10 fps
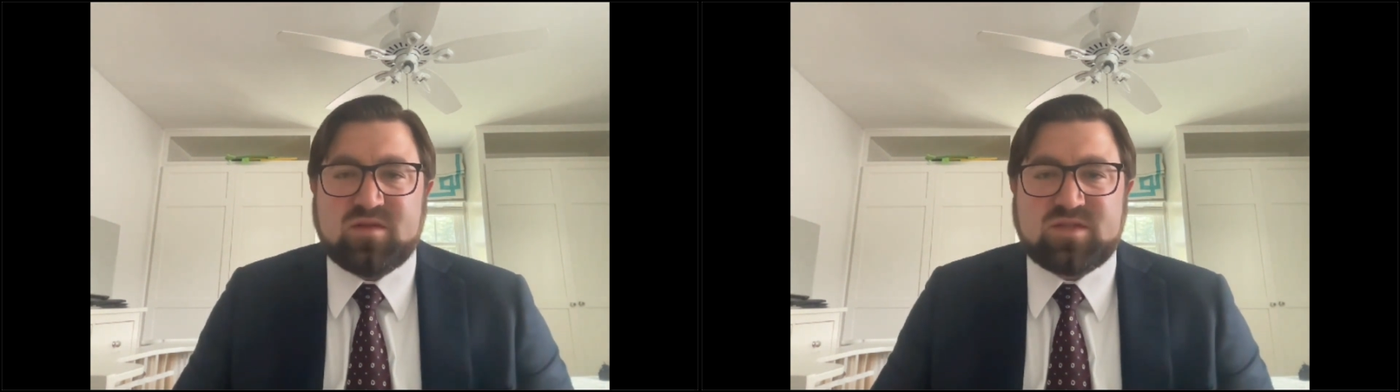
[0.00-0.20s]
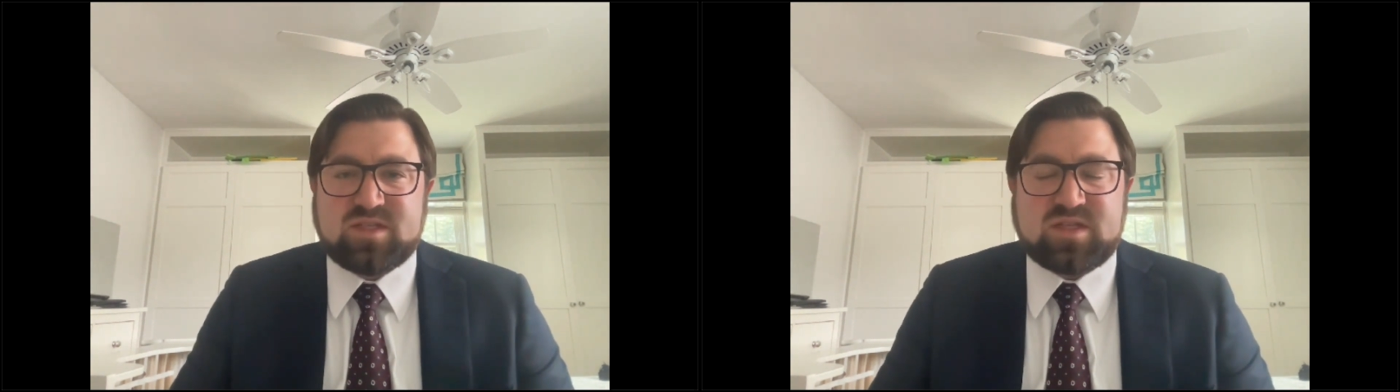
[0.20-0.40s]

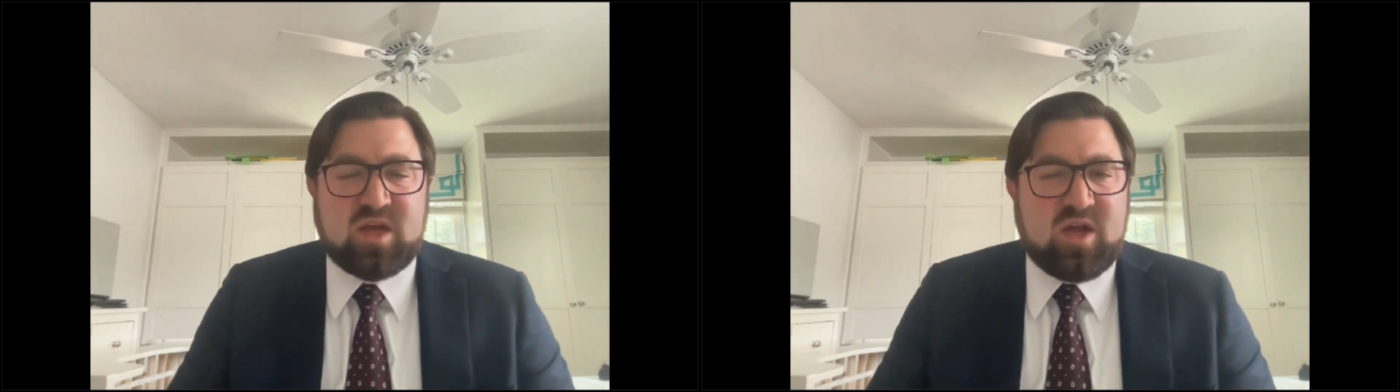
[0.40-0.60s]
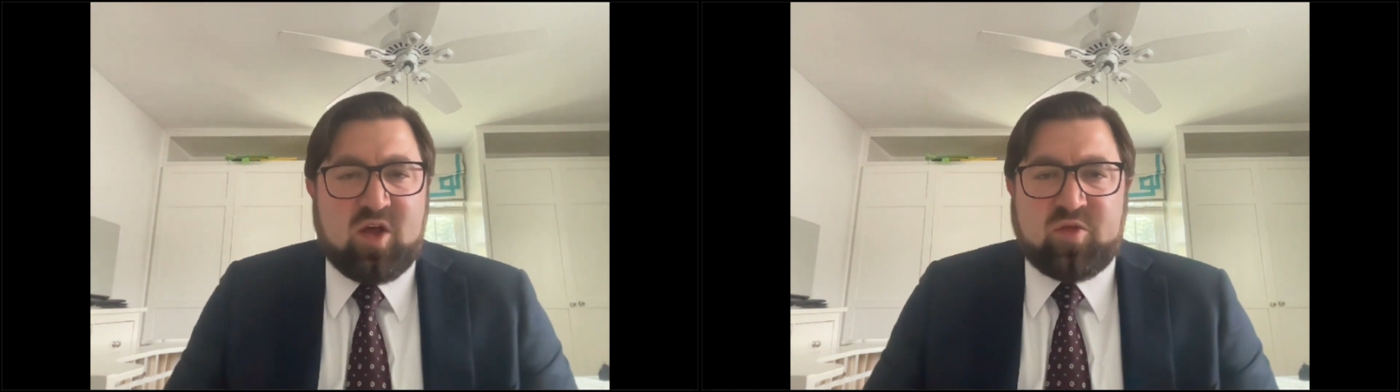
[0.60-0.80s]
just
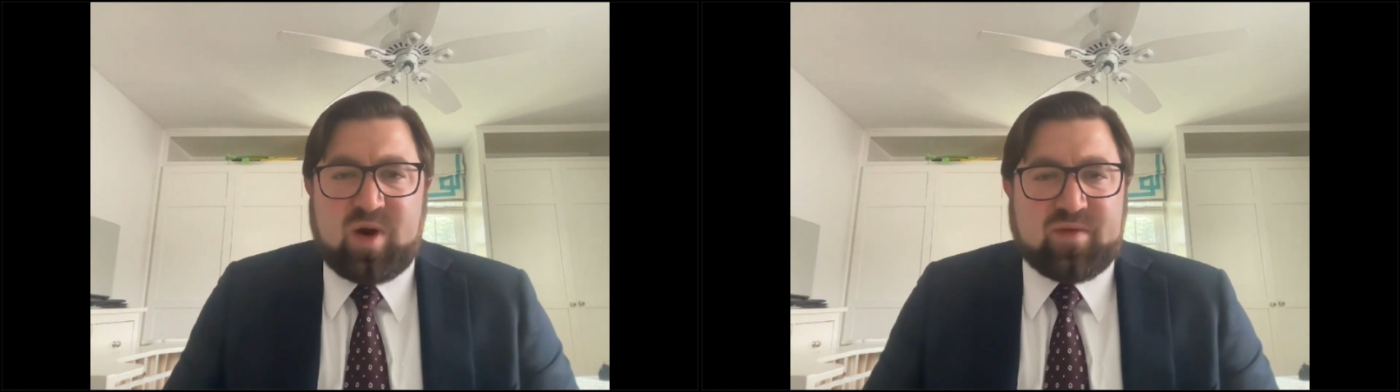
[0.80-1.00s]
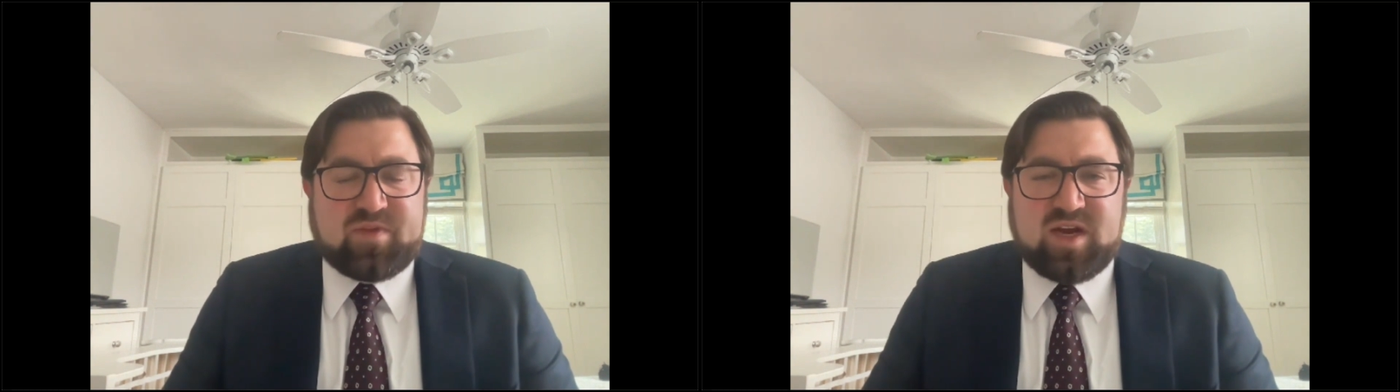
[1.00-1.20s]

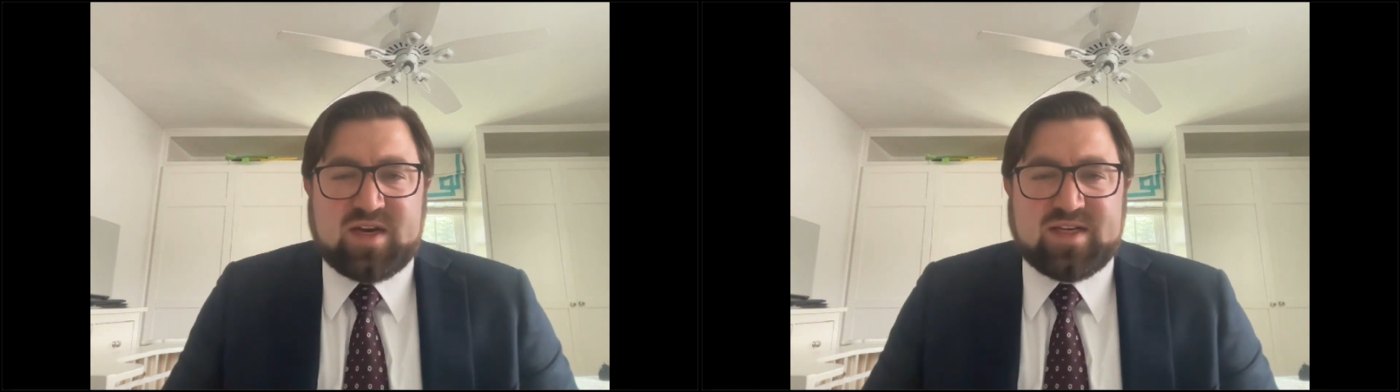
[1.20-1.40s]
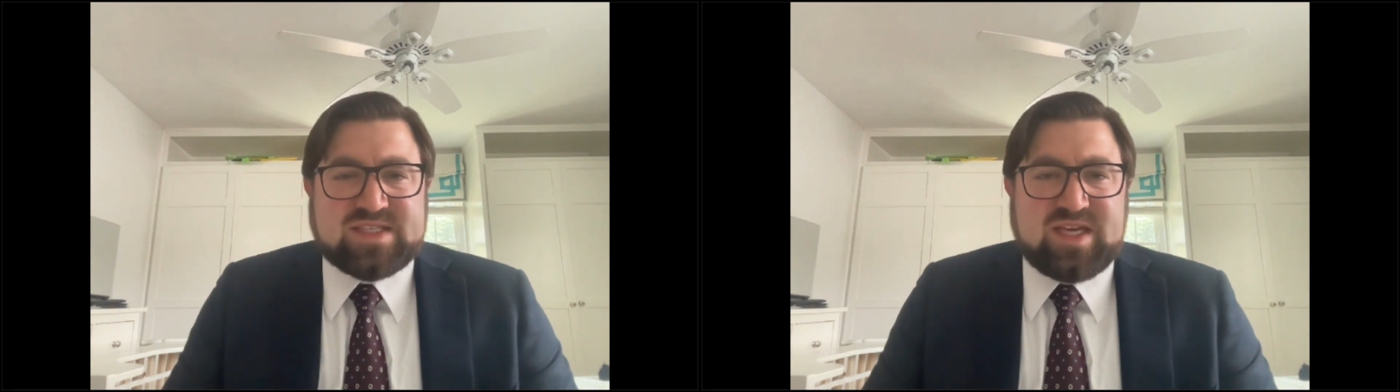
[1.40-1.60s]
throughout the
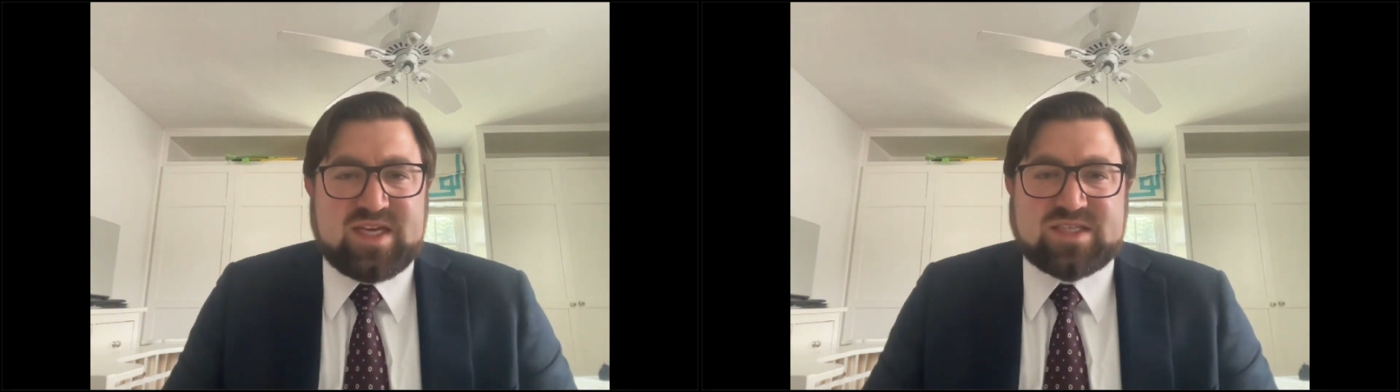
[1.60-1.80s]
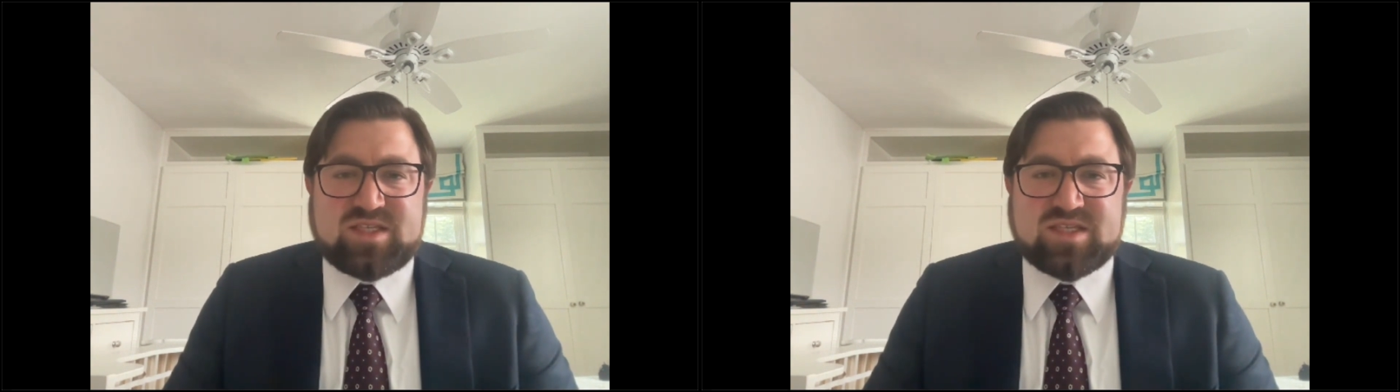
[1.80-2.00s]
United
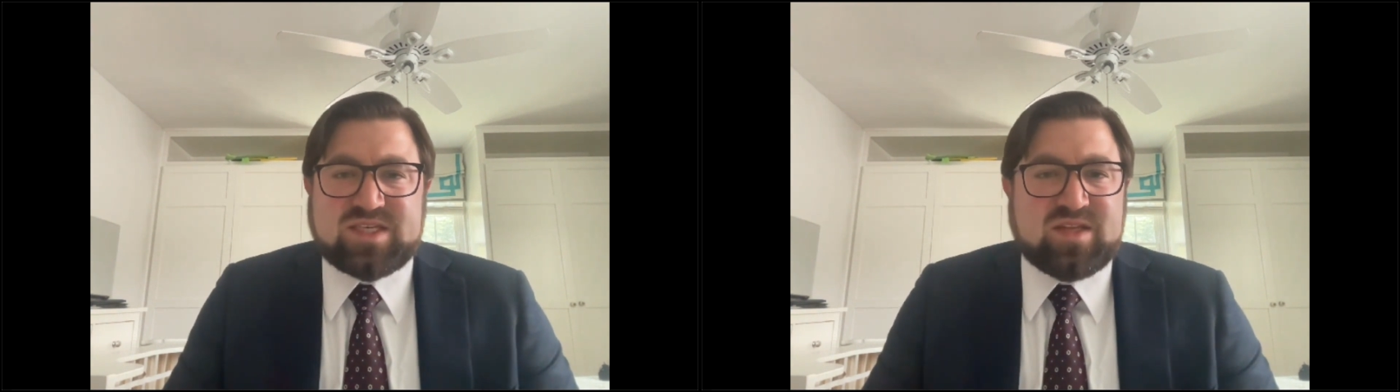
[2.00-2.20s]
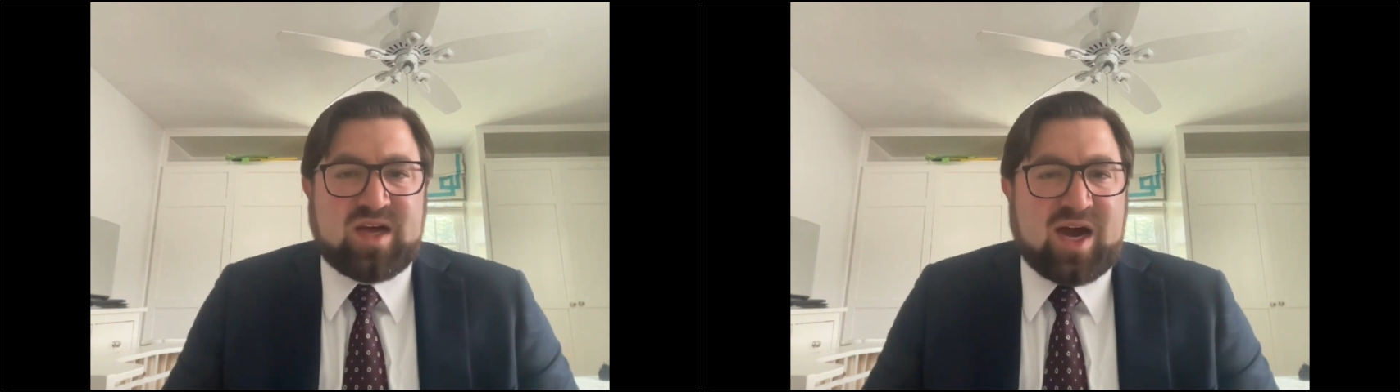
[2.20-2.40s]
States, just
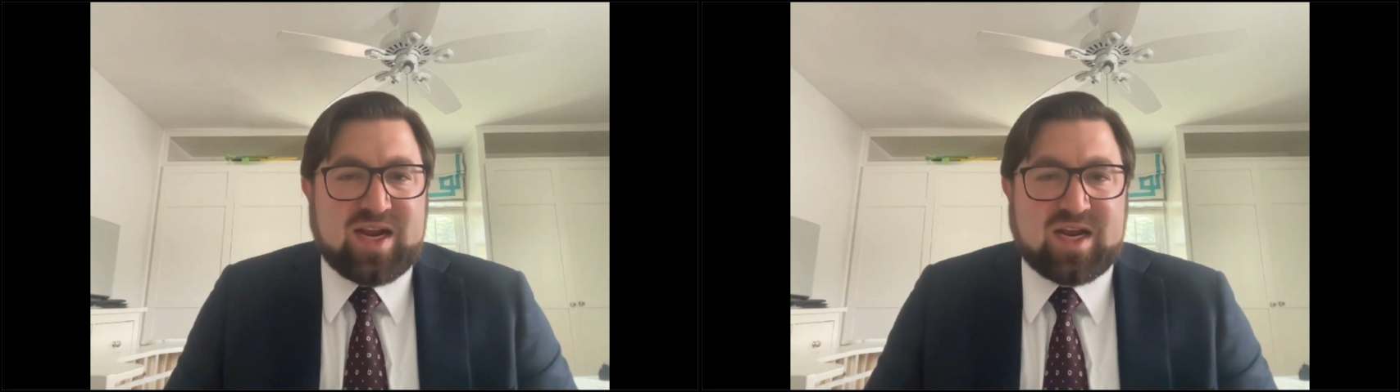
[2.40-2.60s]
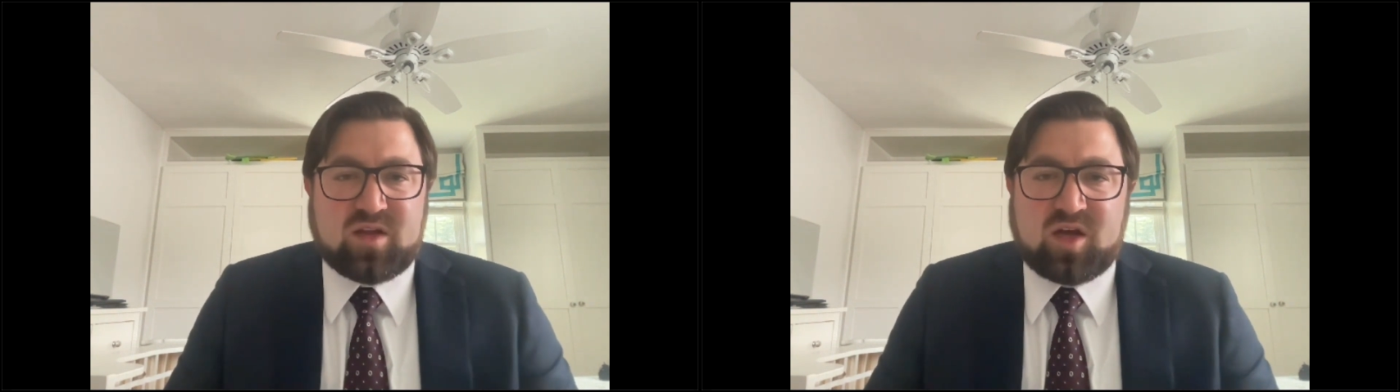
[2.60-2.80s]
in the
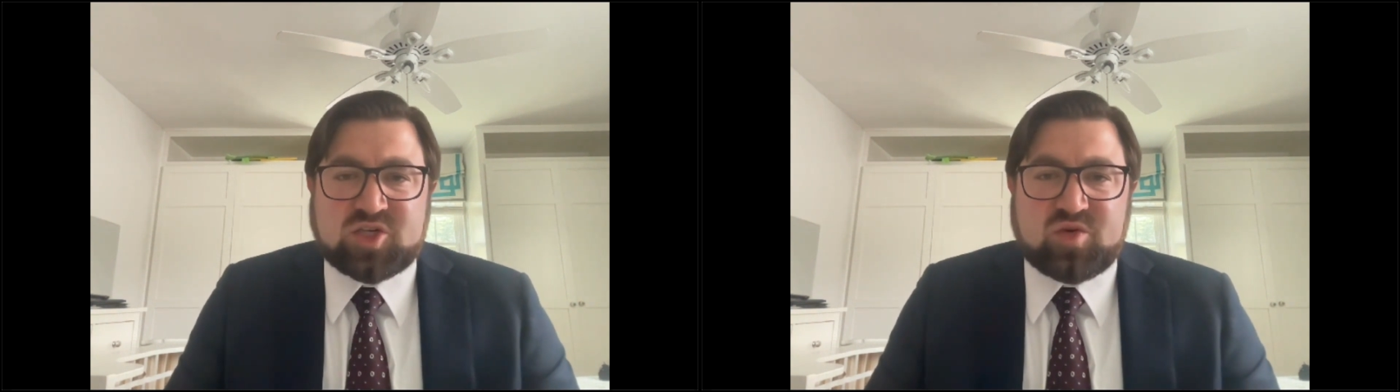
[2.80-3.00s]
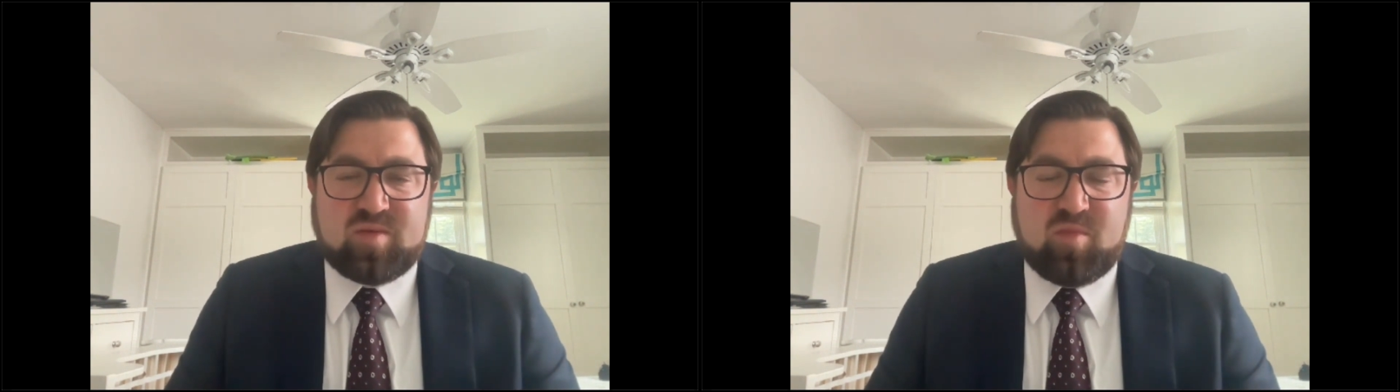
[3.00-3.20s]
high-end
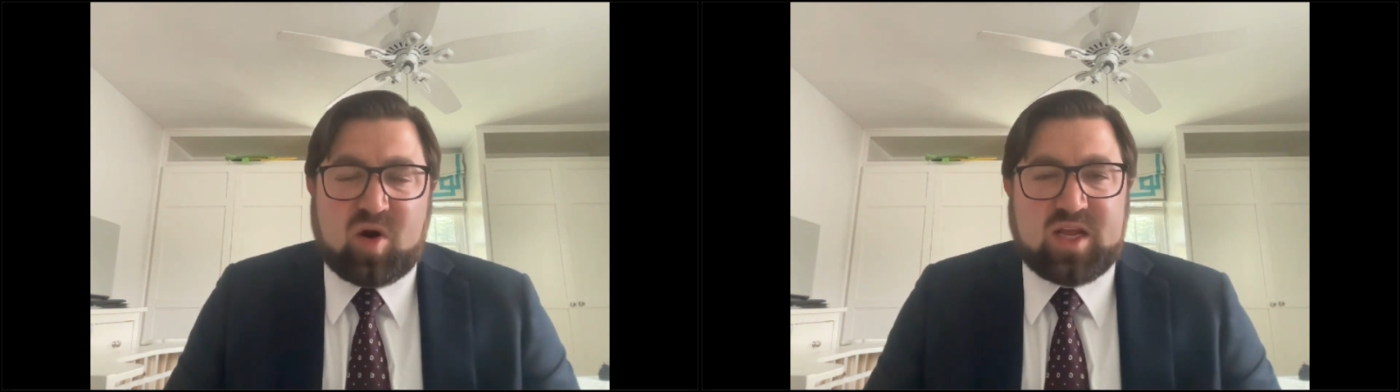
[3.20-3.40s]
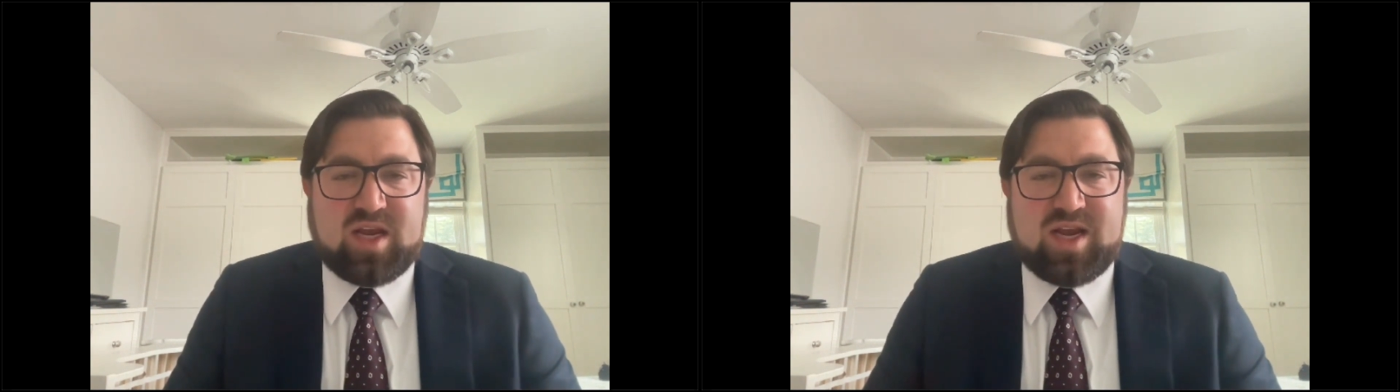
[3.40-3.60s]
luxury market.